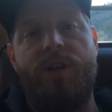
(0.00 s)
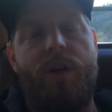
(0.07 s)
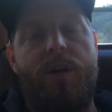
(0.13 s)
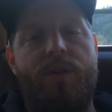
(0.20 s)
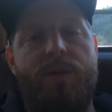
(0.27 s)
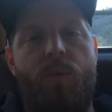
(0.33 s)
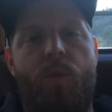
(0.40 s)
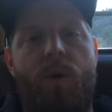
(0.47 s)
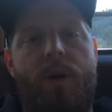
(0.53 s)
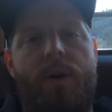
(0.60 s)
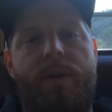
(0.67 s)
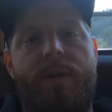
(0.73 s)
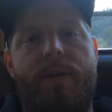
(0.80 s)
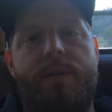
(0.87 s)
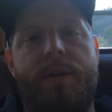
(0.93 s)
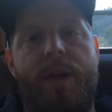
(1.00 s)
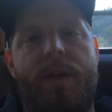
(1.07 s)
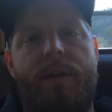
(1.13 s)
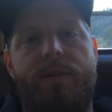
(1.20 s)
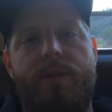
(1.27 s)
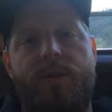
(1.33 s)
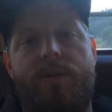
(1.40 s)
check out some wineries
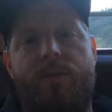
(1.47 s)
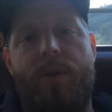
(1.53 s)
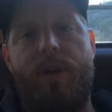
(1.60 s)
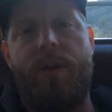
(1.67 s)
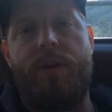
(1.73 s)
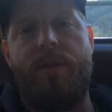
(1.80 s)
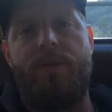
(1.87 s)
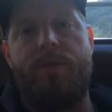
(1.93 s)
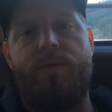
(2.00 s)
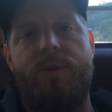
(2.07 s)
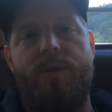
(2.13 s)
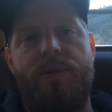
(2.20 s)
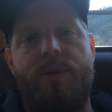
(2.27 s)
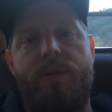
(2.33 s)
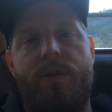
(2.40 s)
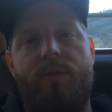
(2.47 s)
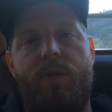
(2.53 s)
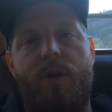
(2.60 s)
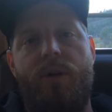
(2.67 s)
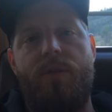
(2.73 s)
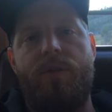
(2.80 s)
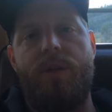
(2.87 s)
and just great twisty
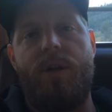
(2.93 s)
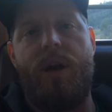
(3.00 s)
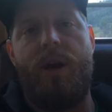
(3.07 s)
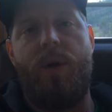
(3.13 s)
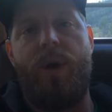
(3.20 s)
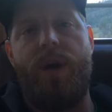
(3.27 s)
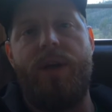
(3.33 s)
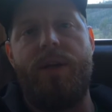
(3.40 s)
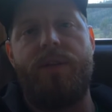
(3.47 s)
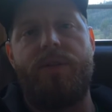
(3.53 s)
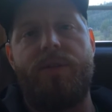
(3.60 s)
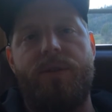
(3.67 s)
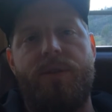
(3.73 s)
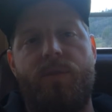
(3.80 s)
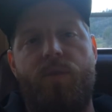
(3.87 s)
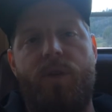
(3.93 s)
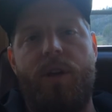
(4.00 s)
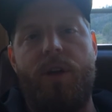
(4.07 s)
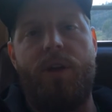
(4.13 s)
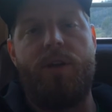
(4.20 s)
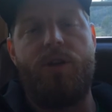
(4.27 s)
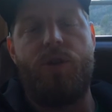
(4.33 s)
roads and highways. Some
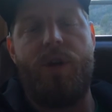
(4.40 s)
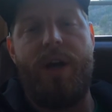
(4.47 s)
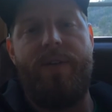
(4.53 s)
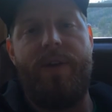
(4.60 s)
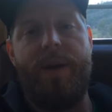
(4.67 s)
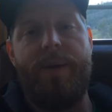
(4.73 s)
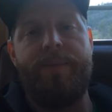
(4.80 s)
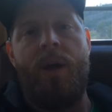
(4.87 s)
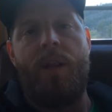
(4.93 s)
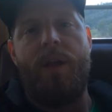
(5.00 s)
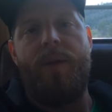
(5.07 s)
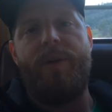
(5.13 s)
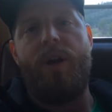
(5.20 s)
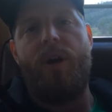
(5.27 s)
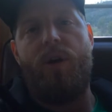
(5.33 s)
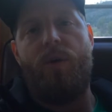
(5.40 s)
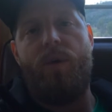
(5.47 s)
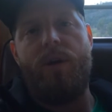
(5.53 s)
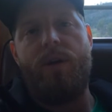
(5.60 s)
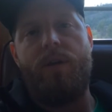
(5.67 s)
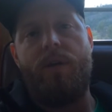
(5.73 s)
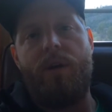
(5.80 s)
really good driving. Let me know
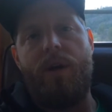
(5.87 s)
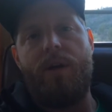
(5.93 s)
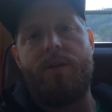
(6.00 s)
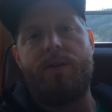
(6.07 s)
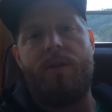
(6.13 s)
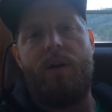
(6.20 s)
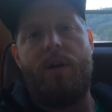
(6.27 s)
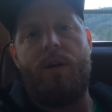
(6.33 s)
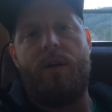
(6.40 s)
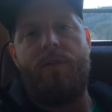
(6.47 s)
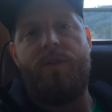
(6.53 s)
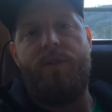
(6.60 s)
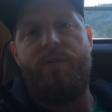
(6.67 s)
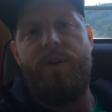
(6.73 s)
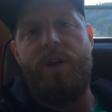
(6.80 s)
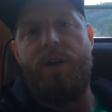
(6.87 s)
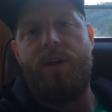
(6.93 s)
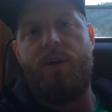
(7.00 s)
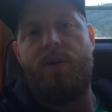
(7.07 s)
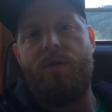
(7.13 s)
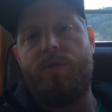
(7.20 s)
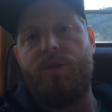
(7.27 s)
what you guys thought of the
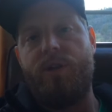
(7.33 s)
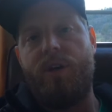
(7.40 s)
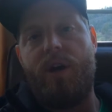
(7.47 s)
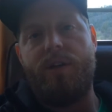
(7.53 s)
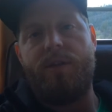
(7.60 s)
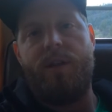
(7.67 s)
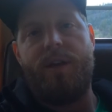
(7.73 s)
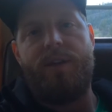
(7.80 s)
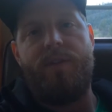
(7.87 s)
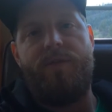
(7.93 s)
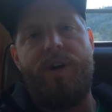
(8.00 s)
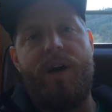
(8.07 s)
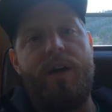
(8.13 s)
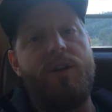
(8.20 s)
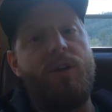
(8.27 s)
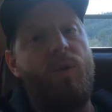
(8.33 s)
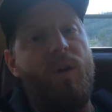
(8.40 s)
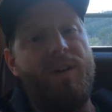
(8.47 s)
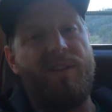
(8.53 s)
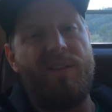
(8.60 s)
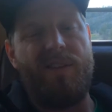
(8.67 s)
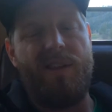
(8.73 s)
video. Do you guys like the Vette? Do you
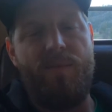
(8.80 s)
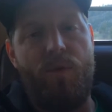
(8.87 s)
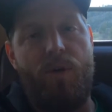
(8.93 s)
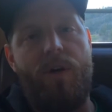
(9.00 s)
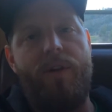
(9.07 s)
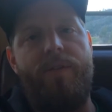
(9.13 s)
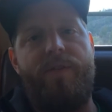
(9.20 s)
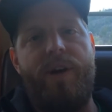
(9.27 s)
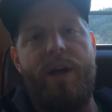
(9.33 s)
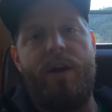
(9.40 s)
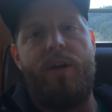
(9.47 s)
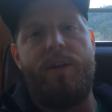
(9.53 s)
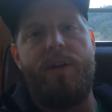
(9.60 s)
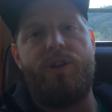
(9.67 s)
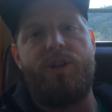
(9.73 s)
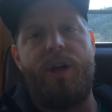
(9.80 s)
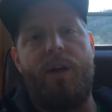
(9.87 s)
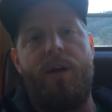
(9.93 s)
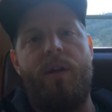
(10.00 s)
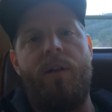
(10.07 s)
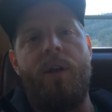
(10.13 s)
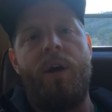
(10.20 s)
want to see more of the Vette on the
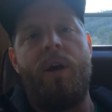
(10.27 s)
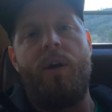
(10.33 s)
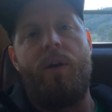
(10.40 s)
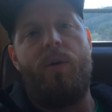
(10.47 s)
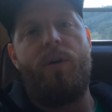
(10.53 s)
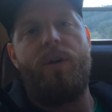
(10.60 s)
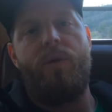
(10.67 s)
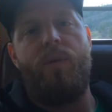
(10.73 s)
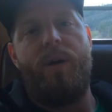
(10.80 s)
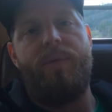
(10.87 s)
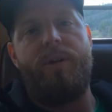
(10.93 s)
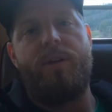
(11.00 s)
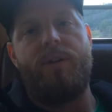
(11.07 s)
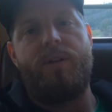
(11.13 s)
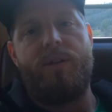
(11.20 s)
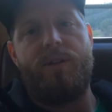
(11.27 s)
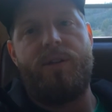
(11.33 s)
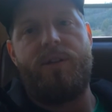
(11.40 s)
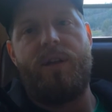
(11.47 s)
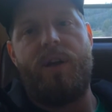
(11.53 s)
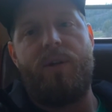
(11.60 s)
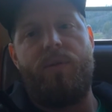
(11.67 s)
channel? Or do you want me to
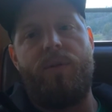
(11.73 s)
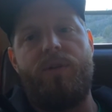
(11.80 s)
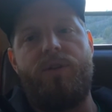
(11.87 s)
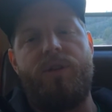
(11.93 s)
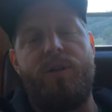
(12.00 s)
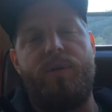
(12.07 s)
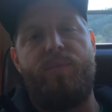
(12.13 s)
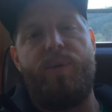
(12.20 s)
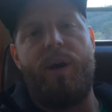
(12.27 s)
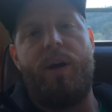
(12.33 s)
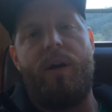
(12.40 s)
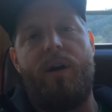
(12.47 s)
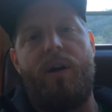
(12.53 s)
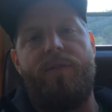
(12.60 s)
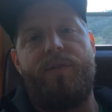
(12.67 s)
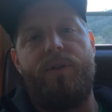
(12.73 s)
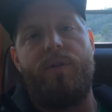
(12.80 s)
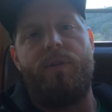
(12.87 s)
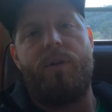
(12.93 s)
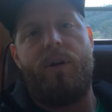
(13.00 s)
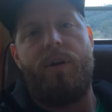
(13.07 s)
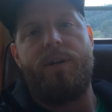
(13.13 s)
just stick with Jeep and
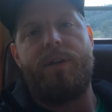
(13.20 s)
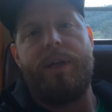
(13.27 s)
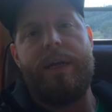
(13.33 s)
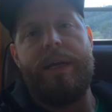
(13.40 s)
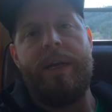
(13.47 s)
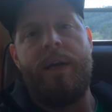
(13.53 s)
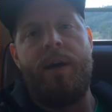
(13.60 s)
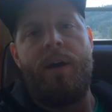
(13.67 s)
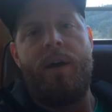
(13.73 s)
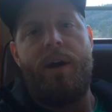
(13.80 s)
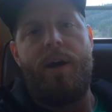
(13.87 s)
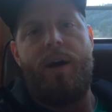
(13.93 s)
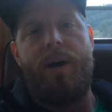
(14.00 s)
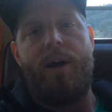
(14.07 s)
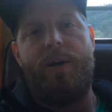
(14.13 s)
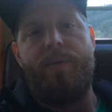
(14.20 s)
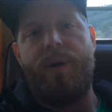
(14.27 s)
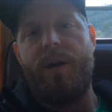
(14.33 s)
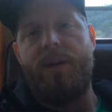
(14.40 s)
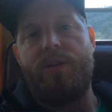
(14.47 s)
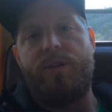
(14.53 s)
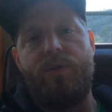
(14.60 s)
off-road content?
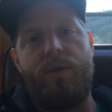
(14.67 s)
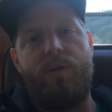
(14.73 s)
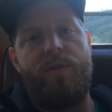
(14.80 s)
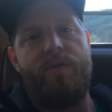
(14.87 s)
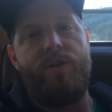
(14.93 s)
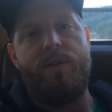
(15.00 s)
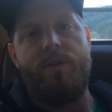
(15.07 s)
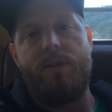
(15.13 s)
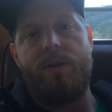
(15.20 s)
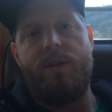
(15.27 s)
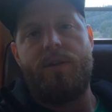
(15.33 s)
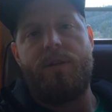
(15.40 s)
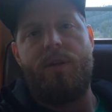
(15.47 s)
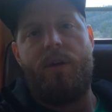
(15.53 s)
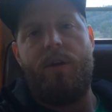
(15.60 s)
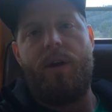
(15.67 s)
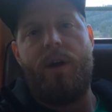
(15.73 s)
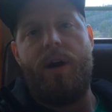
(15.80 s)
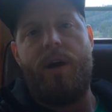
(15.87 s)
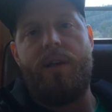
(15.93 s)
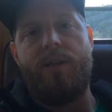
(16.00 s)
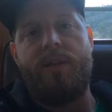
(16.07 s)
and doing reviews and install
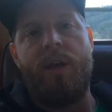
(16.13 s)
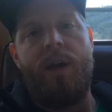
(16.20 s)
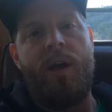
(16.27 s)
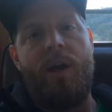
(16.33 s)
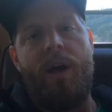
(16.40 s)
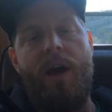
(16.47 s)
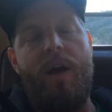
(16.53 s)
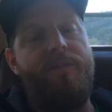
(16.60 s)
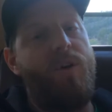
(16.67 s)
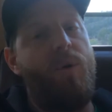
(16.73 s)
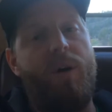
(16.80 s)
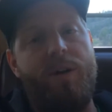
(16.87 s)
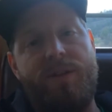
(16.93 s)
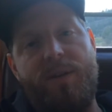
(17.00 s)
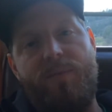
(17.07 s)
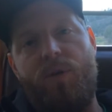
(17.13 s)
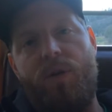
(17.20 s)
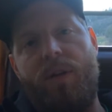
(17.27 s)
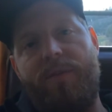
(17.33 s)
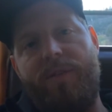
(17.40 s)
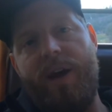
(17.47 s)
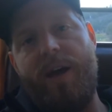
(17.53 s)
guides. If you want to see
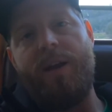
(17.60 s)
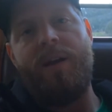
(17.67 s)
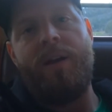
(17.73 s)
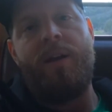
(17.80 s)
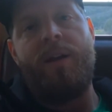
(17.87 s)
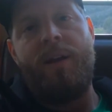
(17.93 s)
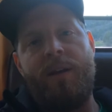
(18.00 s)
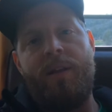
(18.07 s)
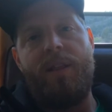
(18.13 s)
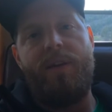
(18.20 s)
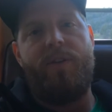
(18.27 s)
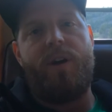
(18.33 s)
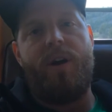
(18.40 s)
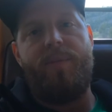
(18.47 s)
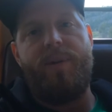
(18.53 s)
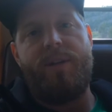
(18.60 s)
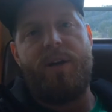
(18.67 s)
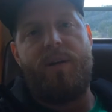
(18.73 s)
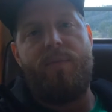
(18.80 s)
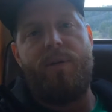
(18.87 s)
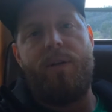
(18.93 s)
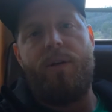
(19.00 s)
more of the Vette, leave a comment
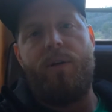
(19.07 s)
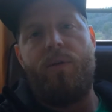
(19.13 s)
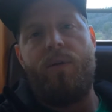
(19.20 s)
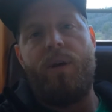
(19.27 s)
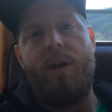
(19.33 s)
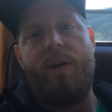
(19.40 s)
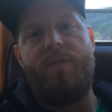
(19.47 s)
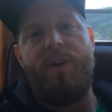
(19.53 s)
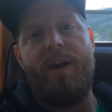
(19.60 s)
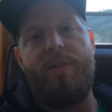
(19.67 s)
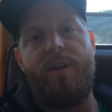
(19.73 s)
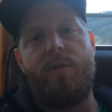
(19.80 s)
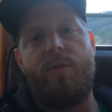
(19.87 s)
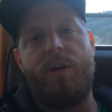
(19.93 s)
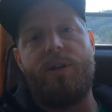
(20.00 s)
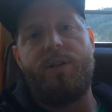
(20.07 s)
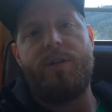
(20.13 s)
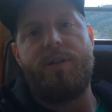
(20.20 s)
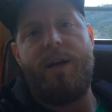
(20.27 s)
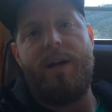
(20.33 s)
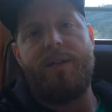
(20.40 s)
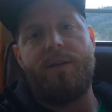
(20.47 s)
down below. If you have any
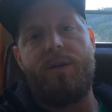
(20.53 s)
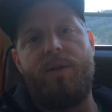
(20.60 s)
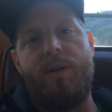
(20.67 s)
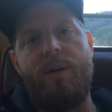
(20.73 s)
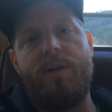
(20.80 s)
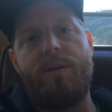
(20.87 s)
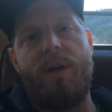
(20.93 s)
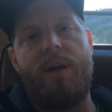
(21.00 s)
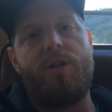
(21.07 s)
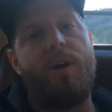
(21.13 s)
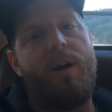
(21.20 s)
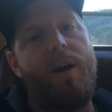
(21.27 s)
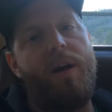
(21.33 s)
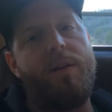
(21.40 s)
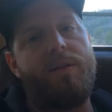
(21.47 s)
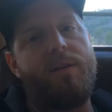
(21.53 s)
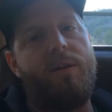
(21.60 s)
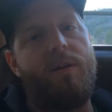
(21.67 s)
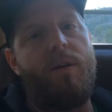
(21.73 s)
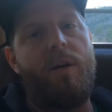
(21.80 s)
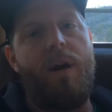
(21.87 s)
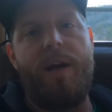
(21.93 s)
questions, as always, I try to
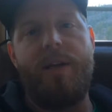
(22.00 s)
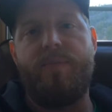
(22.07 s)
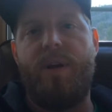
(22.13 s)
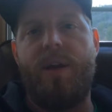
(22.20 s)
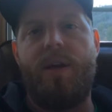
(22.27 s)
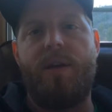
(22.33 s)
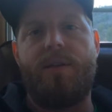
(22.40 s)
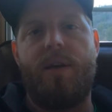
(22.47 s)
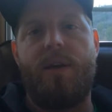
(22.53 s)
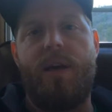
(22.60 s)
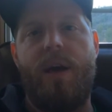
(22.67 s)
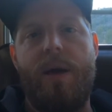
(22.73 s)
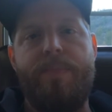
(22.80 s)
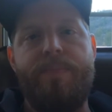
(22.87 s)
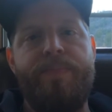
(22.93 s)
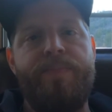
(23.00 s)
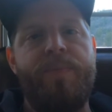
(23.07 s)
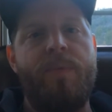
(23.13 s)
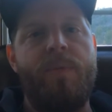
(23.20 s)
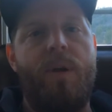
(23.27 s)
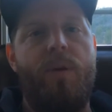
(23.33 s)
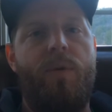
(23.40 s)
answer as many as I can
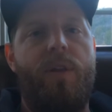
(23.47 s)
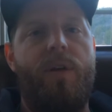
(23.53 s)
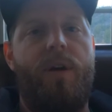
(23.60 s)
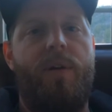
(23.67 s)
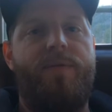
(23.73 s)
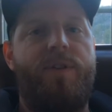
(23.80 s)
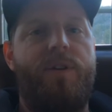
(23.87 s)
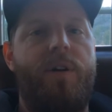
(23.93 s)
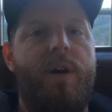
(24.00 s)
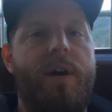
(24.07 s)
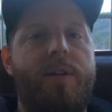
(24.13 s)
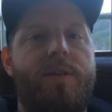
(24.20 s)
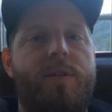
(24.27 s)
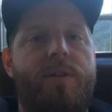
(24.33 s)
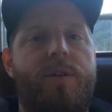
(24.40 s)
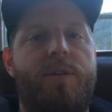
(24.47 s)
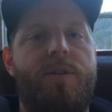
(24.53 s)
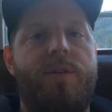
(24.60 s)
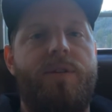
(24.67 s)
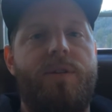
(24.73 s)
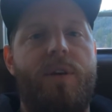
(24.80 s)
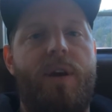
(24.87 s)
with helpful
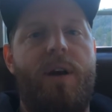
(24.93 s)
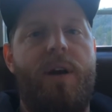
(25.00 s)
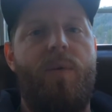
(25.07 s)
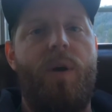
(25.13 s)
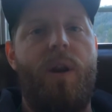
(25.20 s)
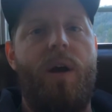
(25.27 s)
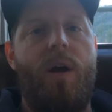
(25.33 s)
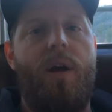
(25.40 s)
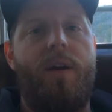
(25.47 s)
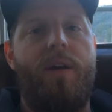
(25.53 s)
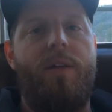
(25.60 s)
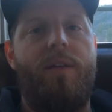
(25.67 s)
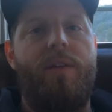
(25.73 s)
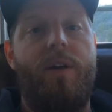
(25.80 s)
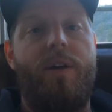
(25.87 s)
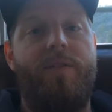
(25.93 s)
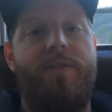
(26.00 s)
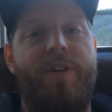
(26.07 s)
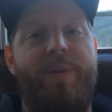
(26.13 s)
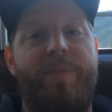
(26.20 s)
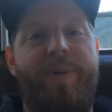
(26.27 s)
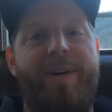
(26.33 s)
answers when I can think
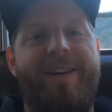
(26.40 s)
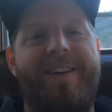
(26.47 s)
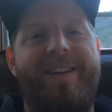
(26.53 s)
of them.